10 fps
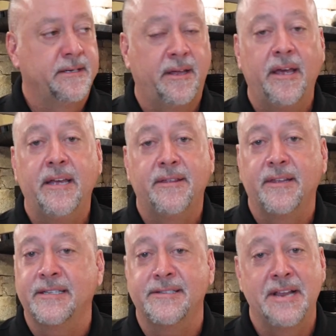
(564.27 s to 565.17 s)

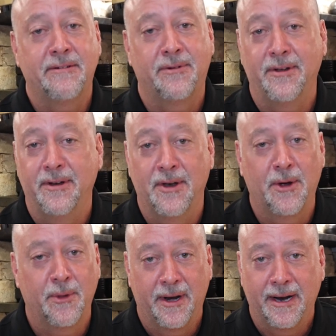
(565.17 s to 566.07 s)
Keith is never gonna
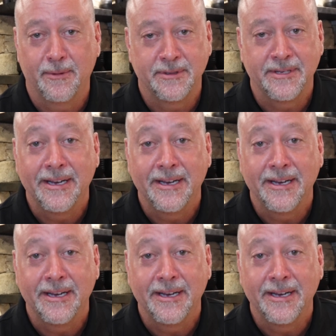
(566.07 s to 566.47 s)
know that I was